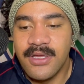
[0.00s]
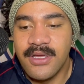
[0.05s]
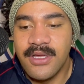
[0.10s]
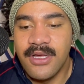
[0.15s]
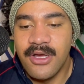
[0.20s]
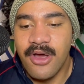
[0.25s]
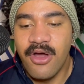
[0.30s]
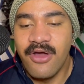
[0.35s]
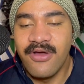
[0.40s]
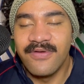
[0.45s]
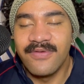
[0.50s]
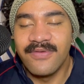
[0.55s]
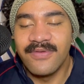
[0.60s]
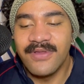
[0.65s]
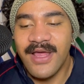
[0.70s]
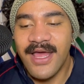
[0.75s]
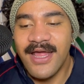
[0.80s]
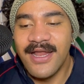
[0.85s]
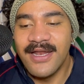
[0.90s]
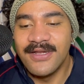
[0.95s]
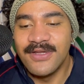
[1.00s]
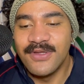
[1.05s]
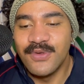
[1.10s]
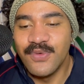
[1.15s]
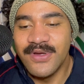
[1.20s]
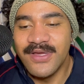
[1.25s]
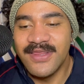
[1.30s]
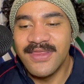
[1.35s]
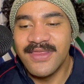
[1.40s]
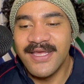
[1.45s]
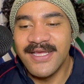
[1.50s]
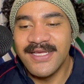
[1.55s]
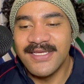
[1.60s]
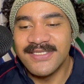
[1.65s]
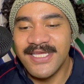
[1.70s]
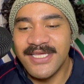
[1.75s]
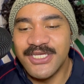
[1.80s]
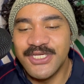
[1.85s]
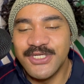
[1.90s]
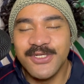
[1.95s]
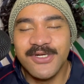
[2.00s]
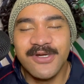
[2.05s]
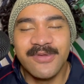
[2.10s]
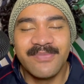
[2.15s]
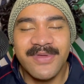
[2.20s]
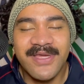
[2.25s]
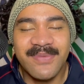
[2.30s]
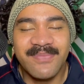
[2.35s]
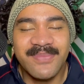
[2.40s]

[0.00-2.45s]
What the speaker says: going and doing things that you shouldn't be,